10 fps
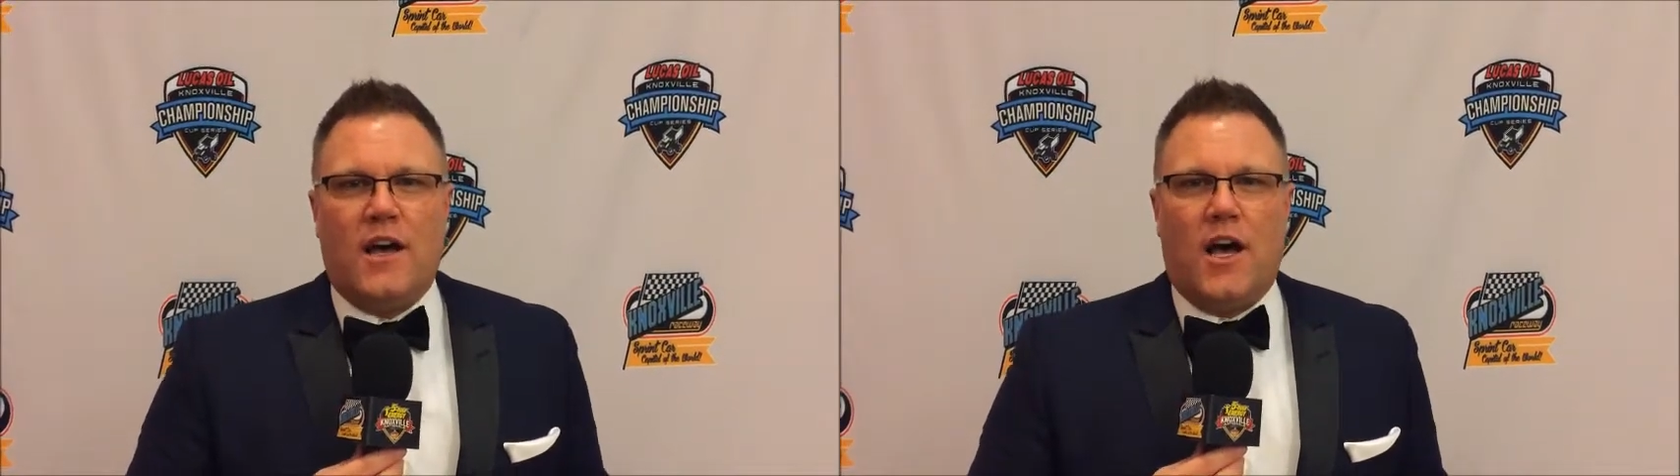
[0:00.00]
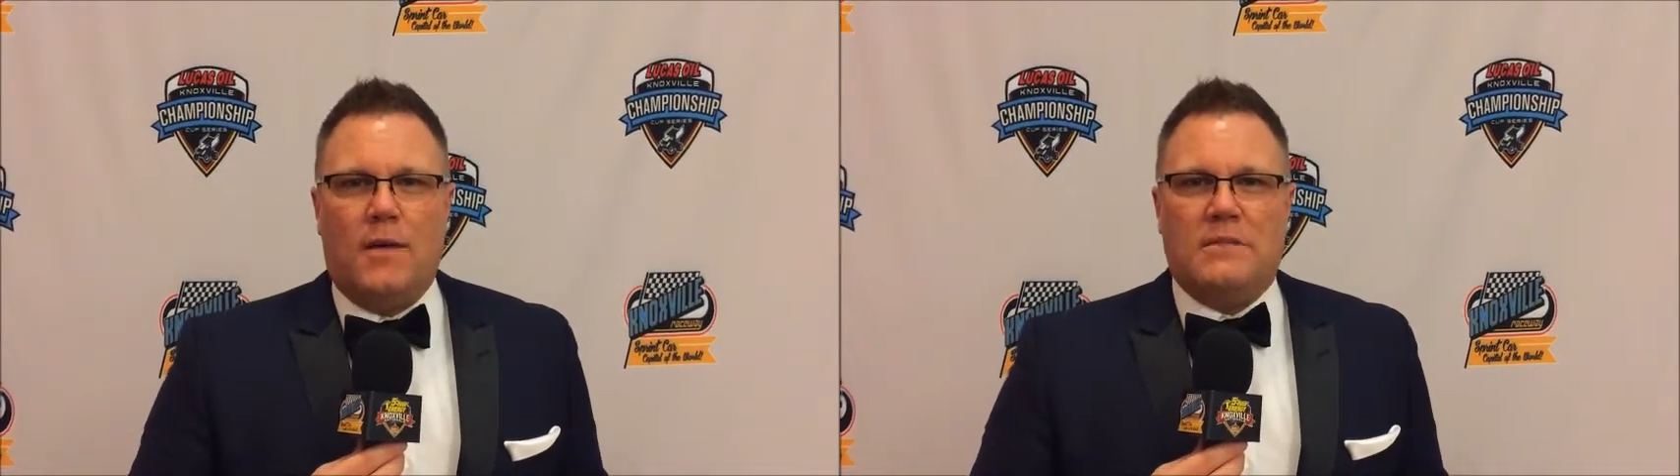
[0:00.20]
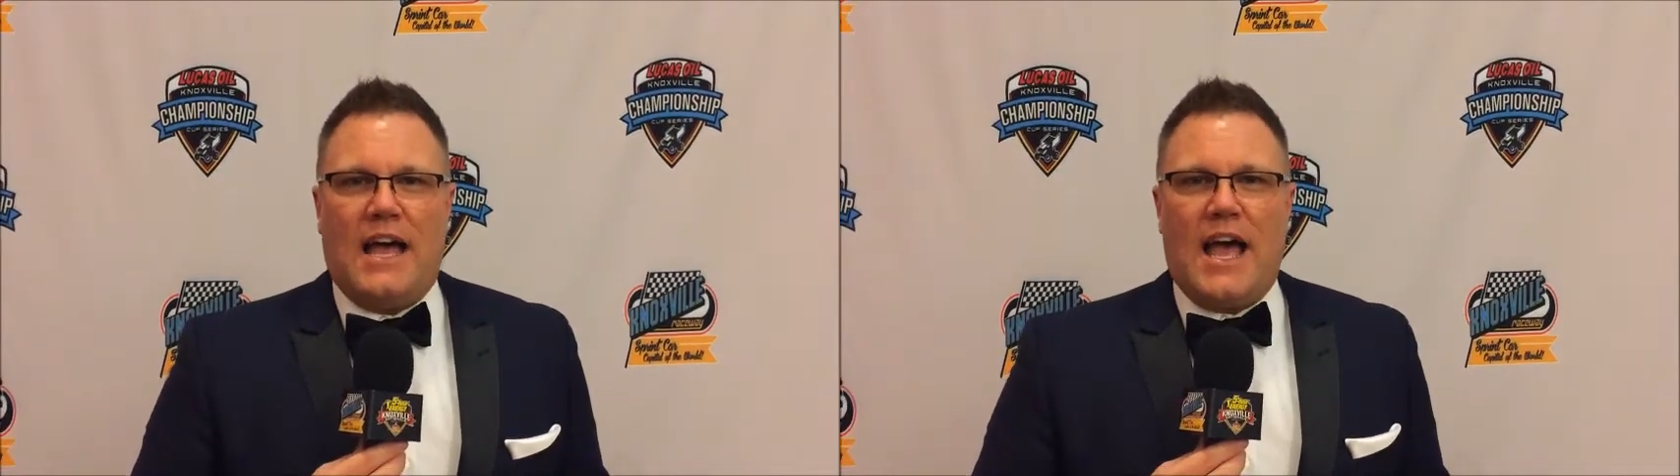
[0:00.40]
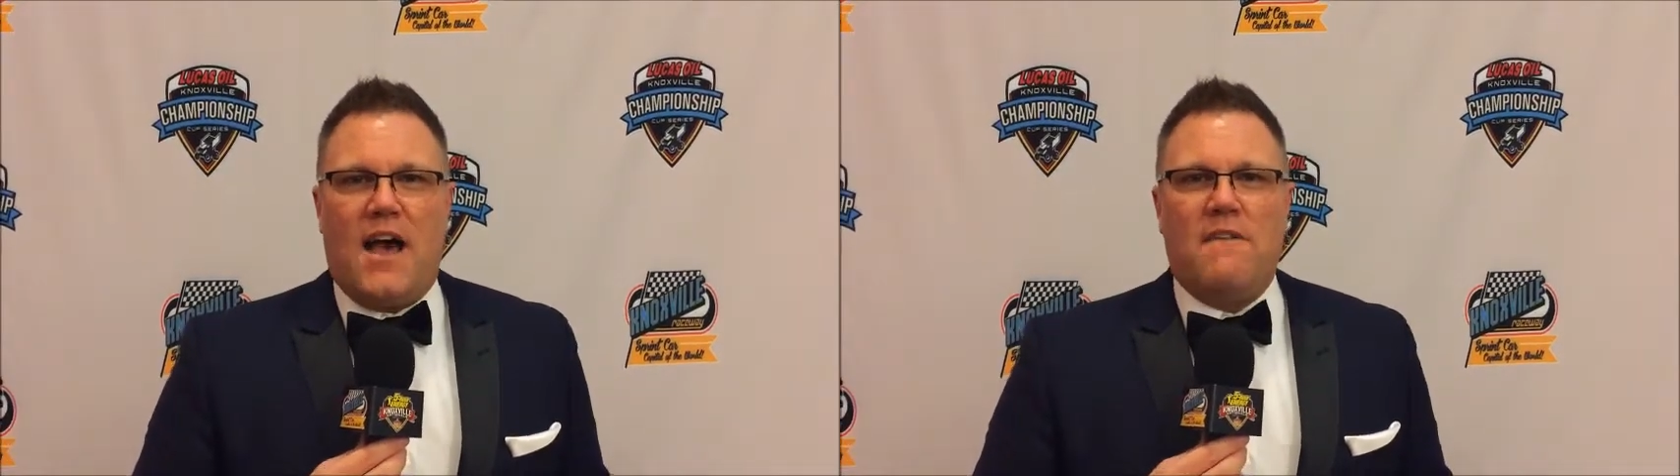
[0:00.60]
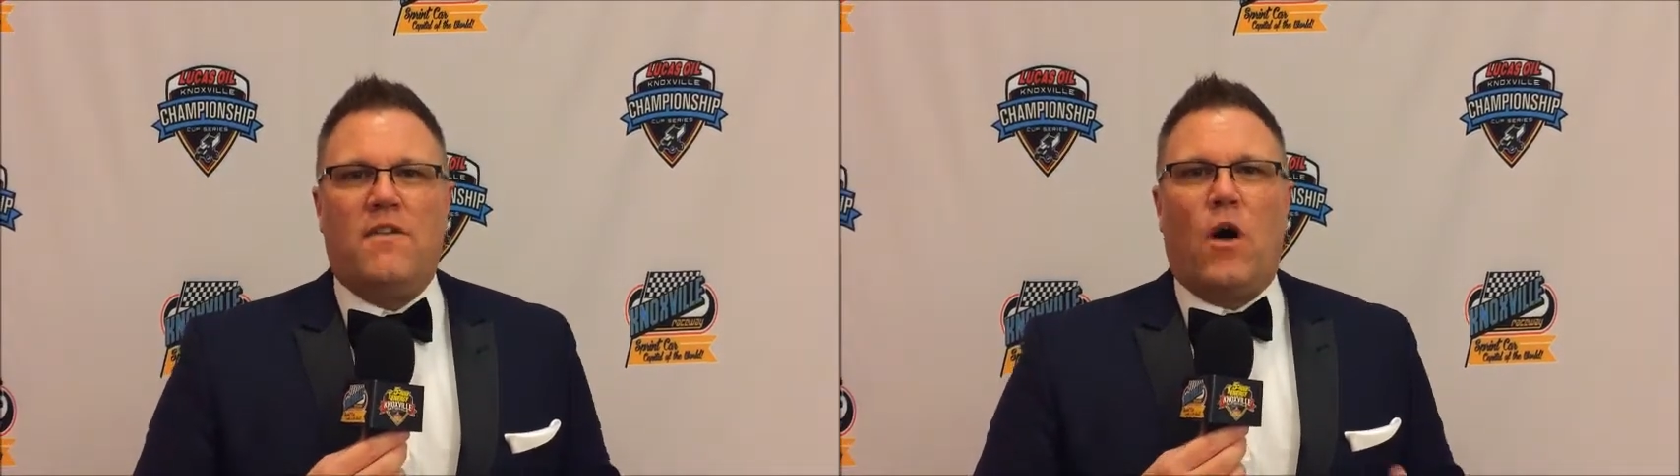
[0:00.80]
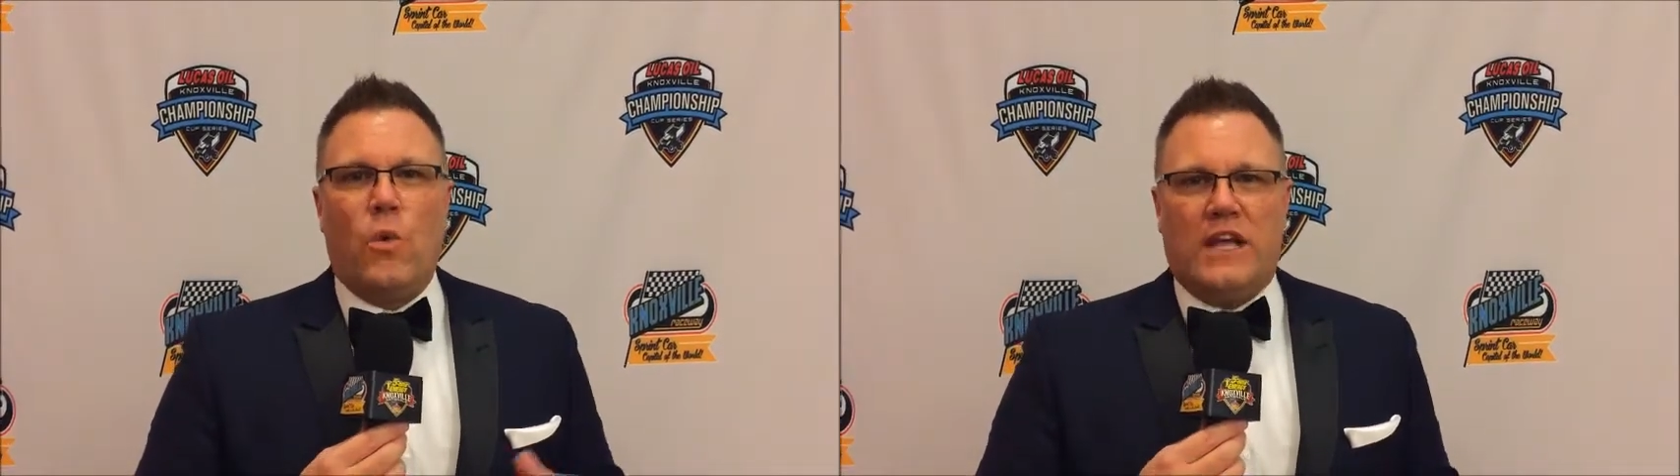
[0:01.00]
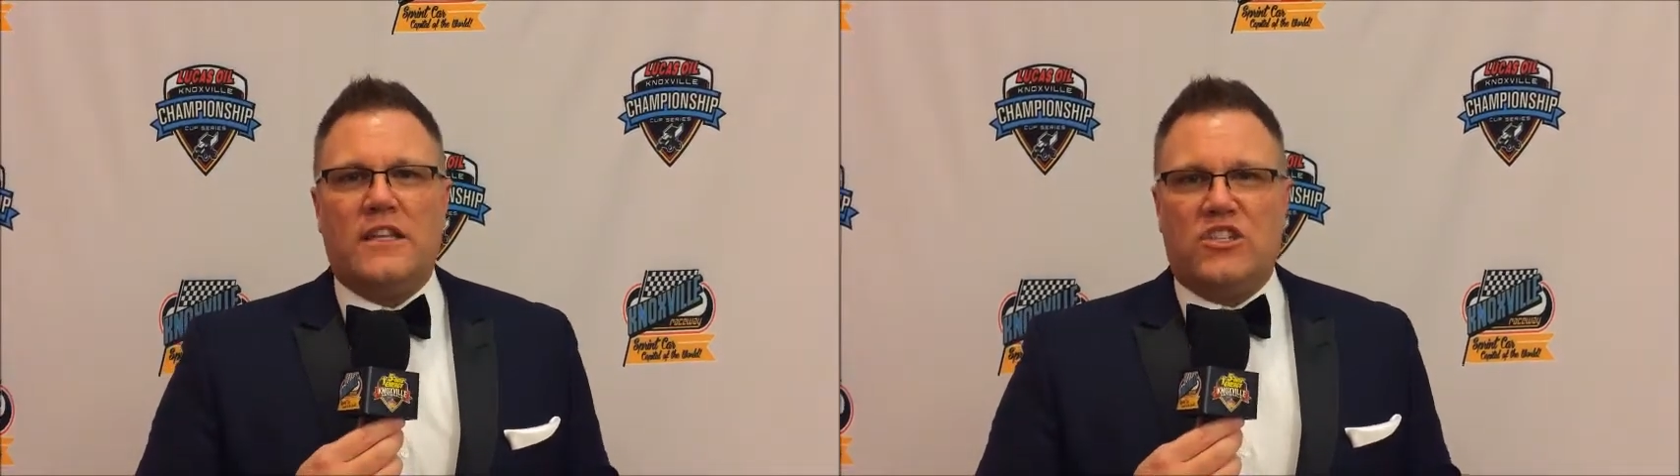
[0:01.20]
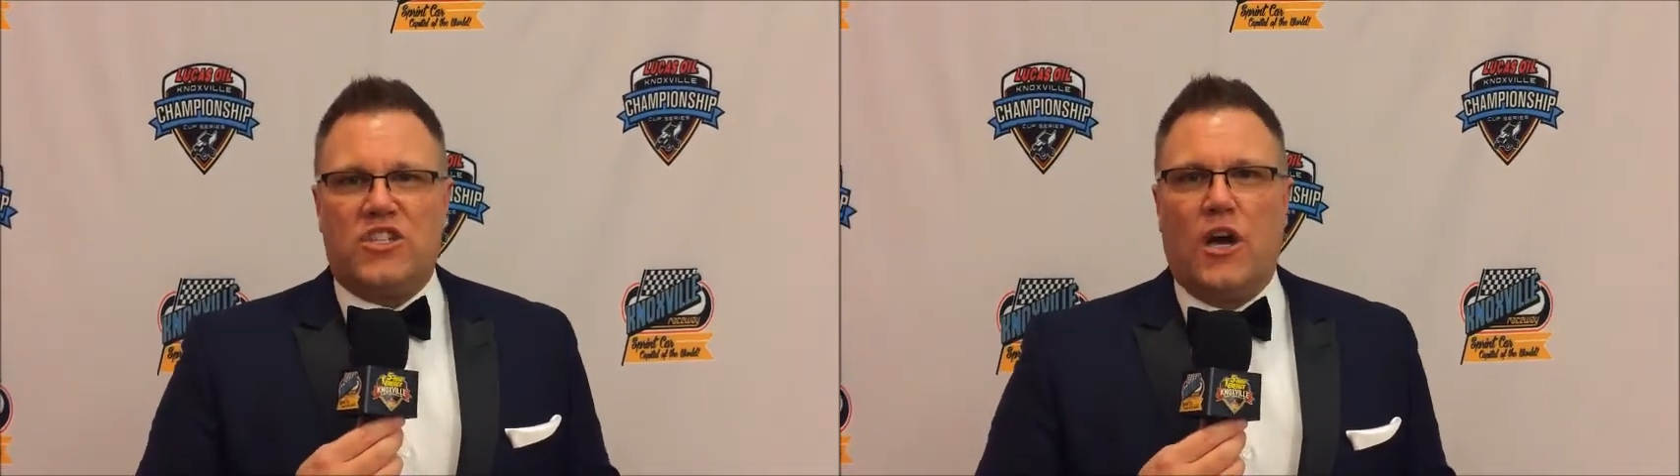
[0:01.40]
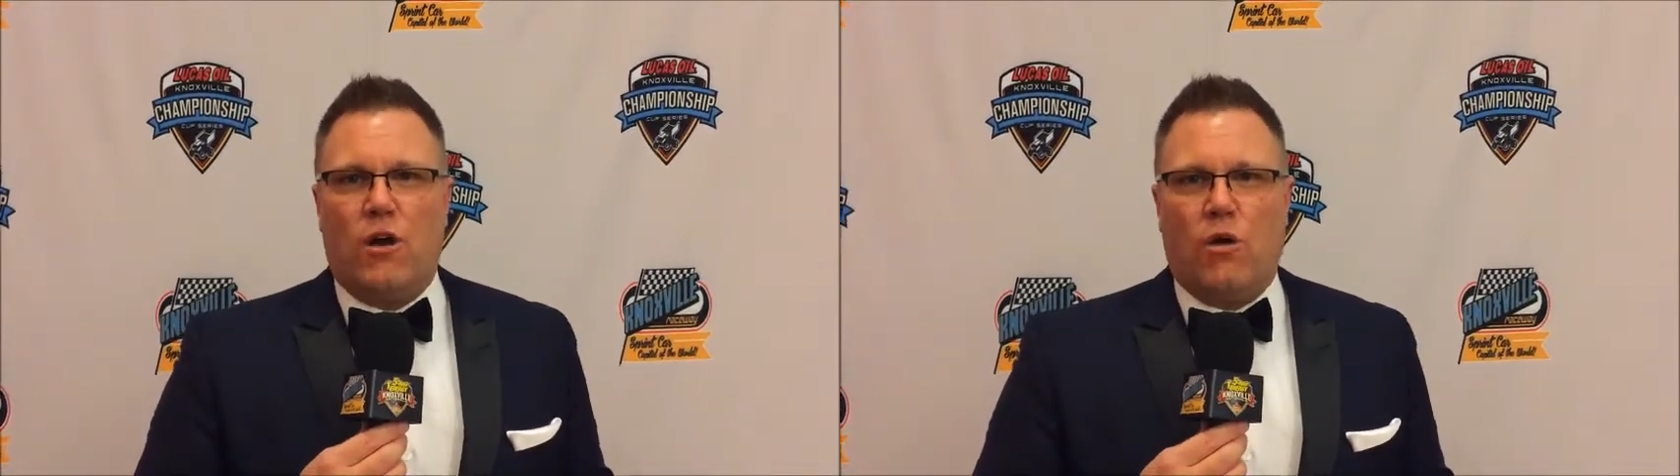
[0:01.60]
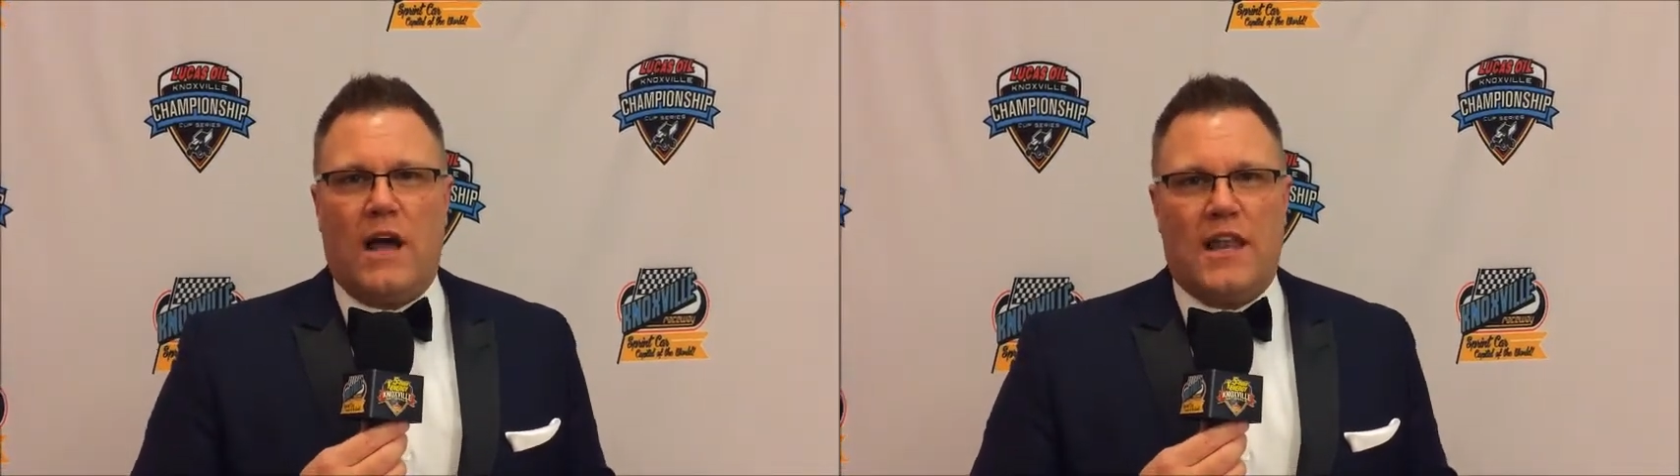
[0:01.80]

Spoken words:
to have a weekly show